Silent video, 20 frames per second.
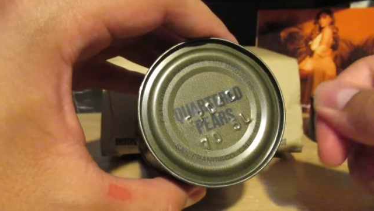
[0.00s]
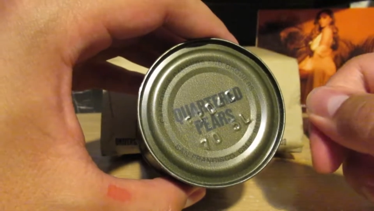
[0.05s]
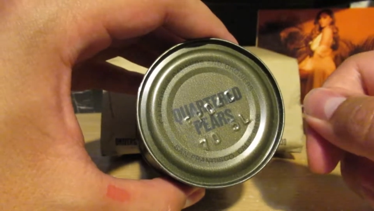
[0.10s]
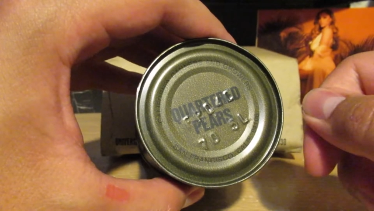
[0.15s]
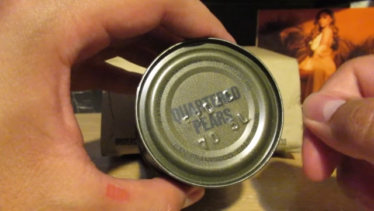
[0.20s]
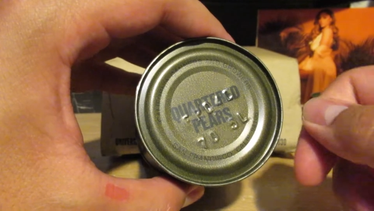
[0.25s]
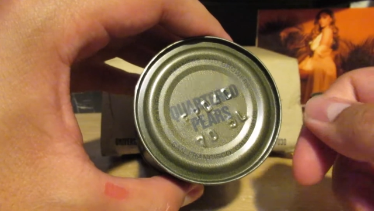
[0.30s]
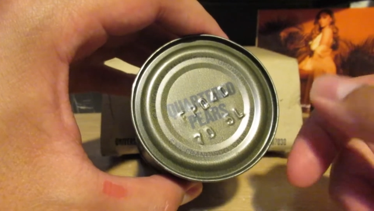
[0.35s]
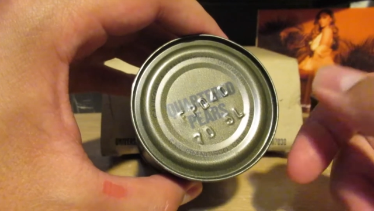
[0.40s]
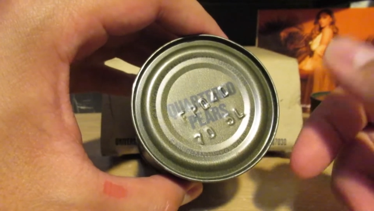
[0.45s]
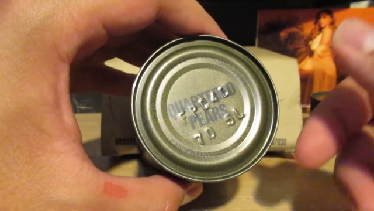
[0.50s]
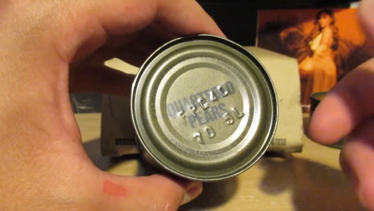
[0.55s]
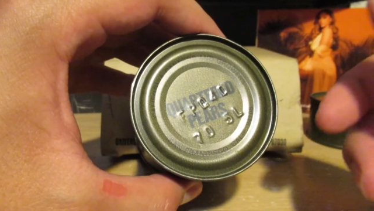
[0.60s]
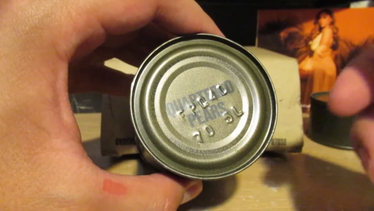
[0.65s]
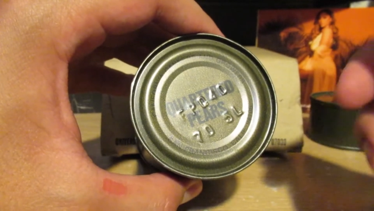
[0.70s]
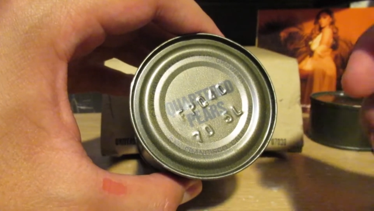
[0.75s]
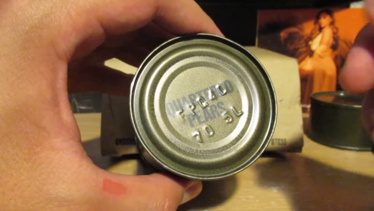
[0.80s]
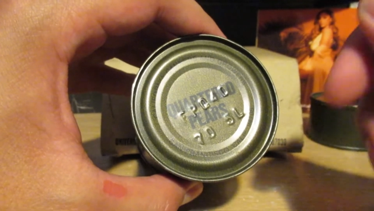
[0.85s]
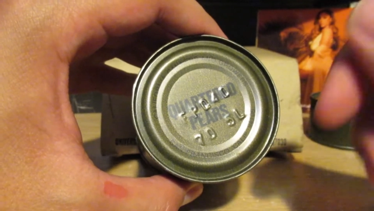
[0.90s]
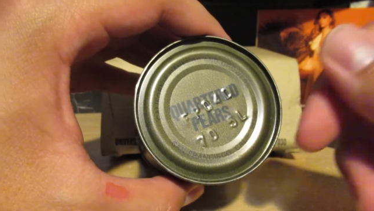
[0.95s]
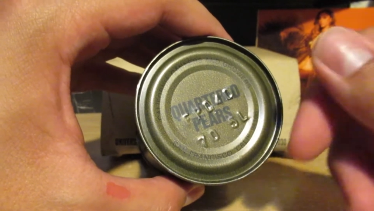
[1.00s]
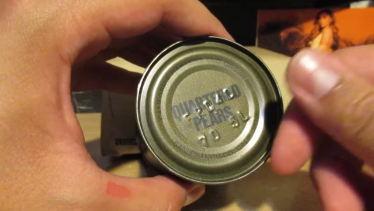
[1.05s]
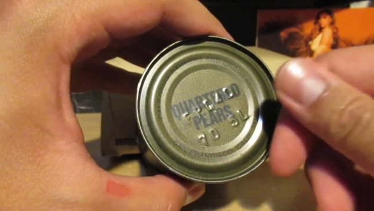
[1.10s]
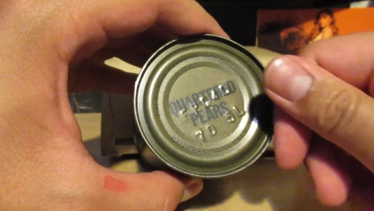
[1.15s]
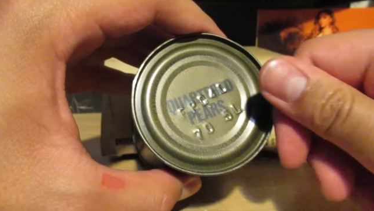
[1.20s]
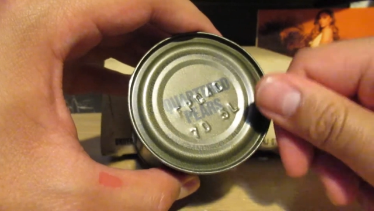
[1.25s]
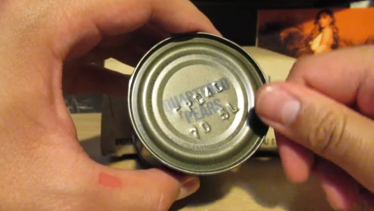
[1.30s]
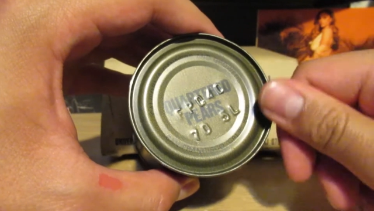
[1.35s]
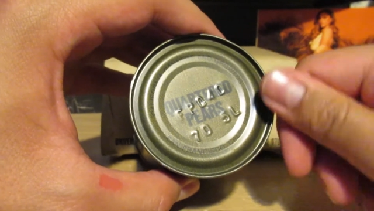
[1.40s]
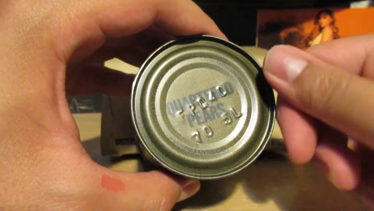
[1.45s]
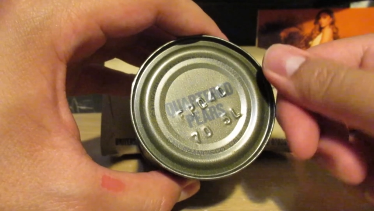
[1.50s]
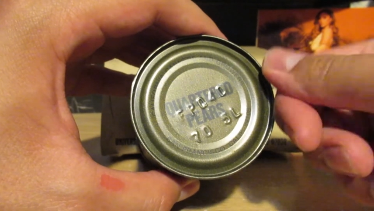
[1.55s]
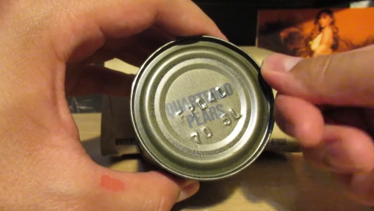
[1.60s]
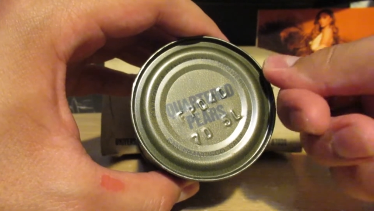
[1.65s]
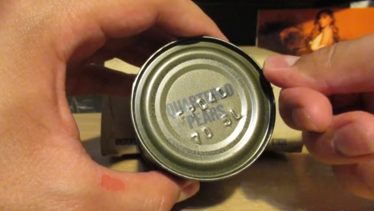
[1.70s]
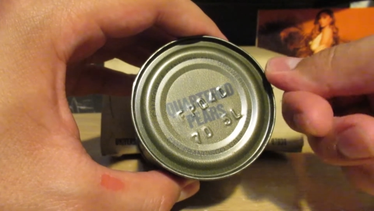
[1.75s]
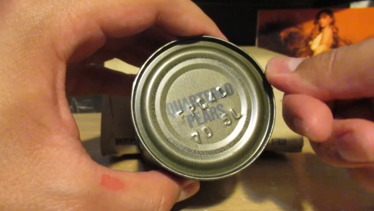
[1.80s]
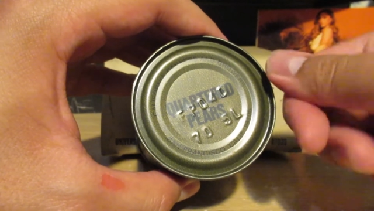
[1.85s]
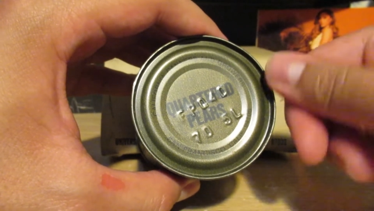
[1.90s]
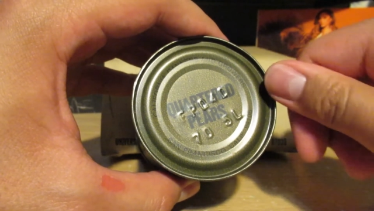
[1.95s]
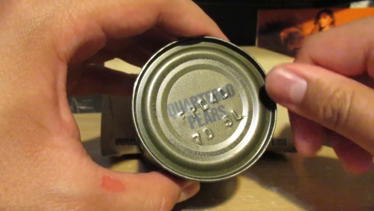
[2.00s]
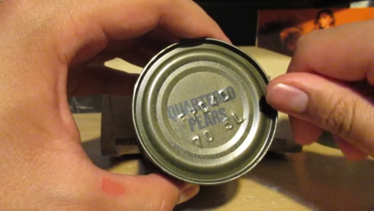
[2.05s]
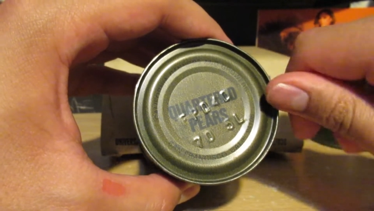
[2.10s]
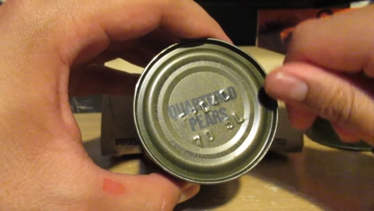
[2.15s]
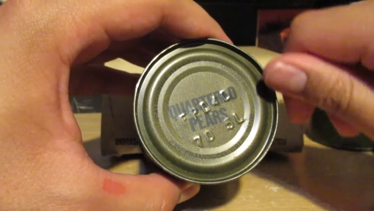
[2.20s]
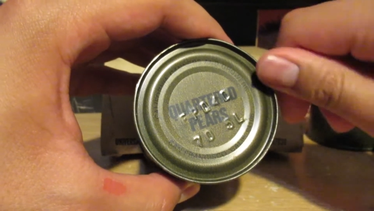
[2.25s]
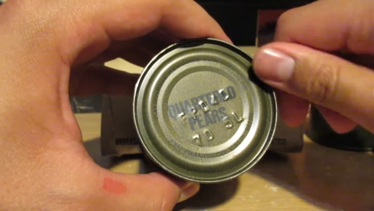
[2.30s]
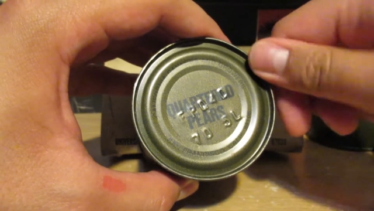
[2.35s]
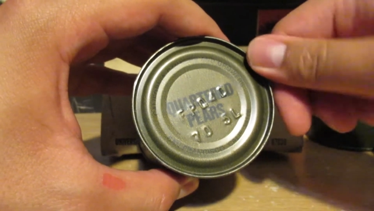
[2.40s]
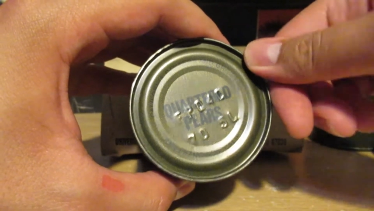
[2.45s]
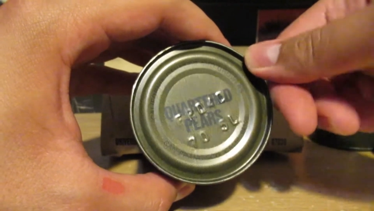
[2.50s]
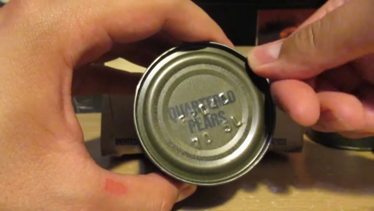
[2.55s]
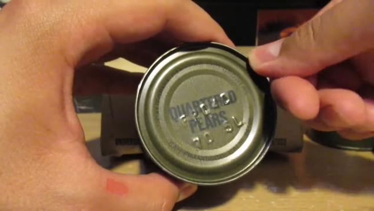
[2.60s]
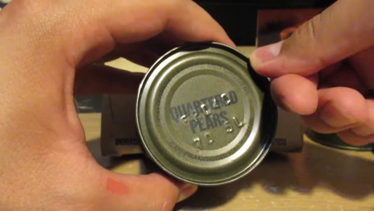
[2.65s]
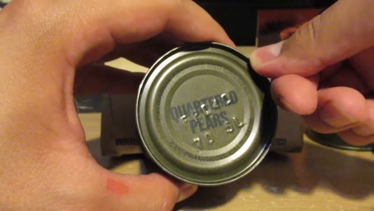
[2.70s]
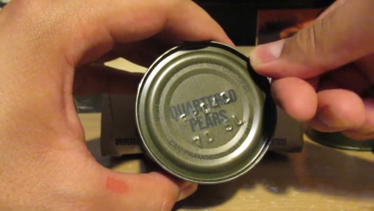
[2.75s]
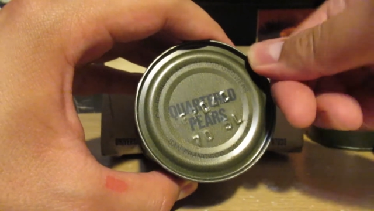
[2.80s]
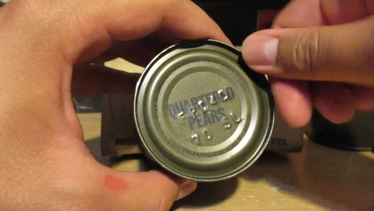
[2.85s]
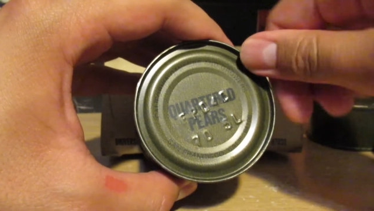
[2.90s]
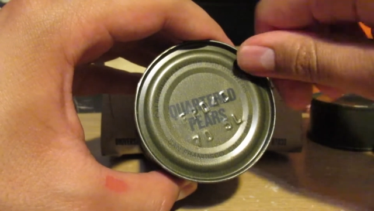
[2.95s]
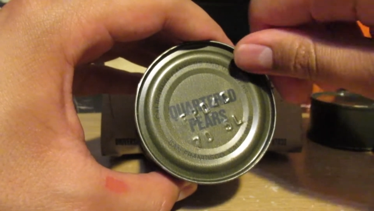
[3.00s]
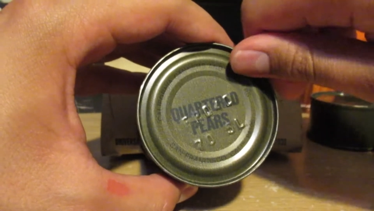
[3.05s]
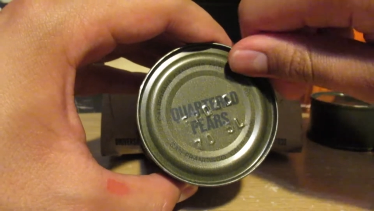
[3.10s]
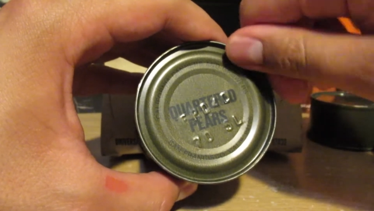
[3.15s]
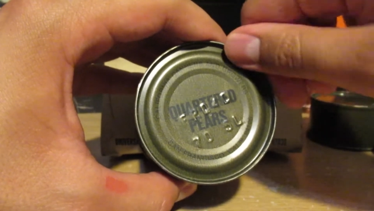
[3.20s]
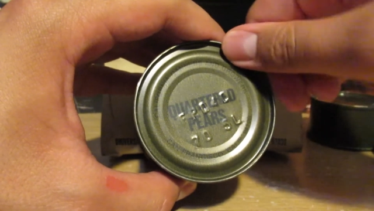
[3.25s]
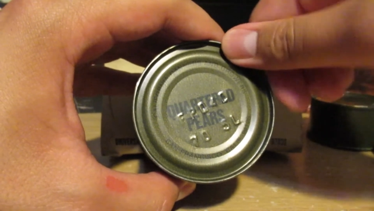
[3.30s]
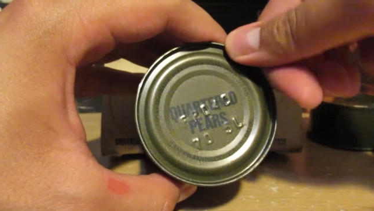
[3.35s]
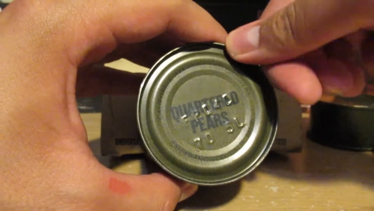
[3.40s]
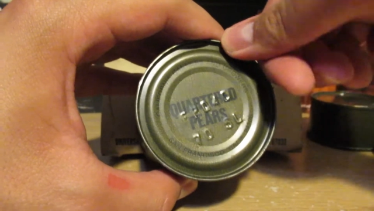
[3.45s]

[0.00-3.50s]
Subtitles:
(no speaker visible)